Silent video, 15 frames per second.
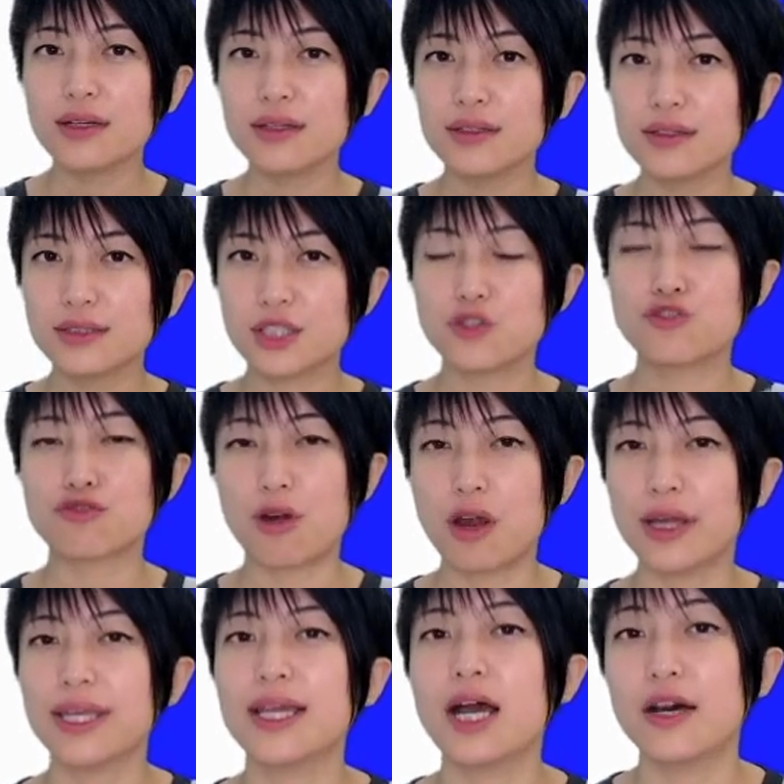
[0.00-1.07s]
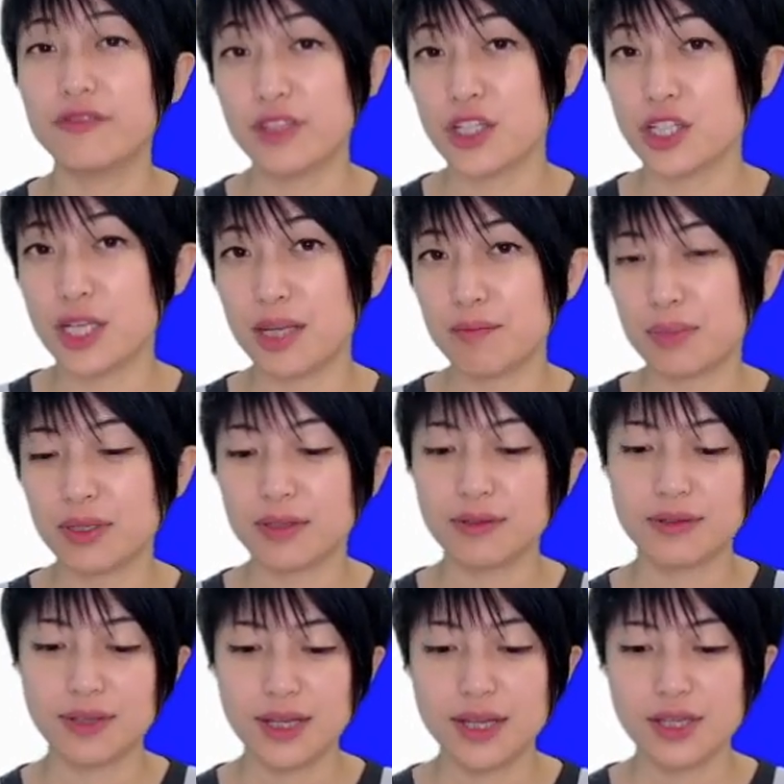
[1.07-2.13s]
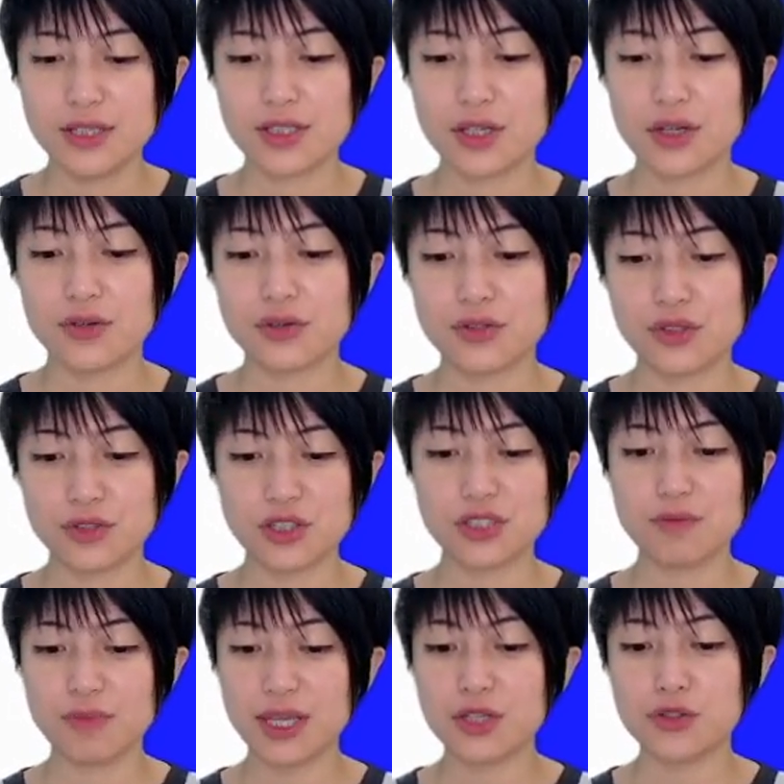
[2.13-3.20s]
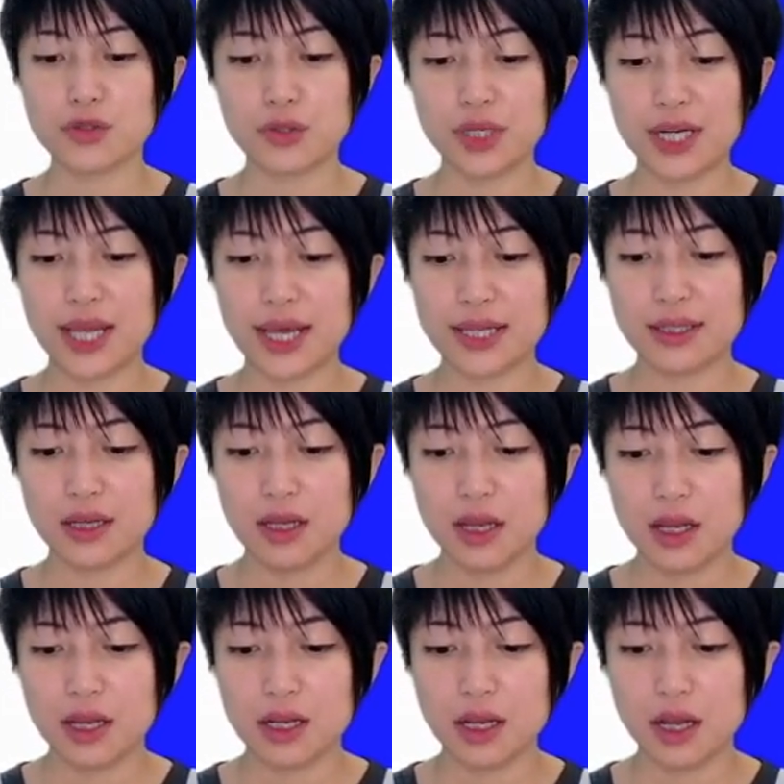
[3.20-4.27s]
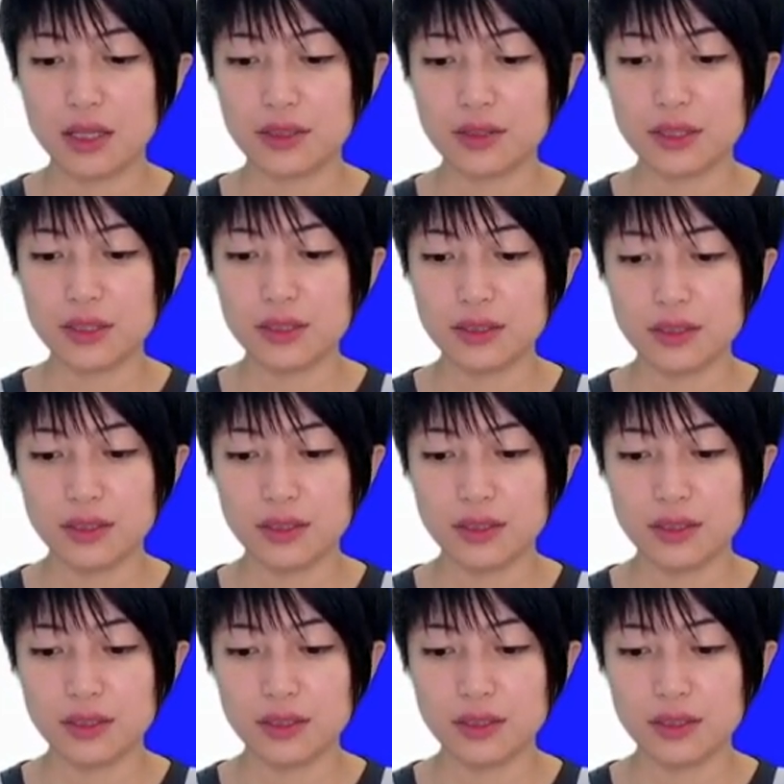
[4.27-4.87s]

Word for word: the drawing of the shape. So, so just make sure that color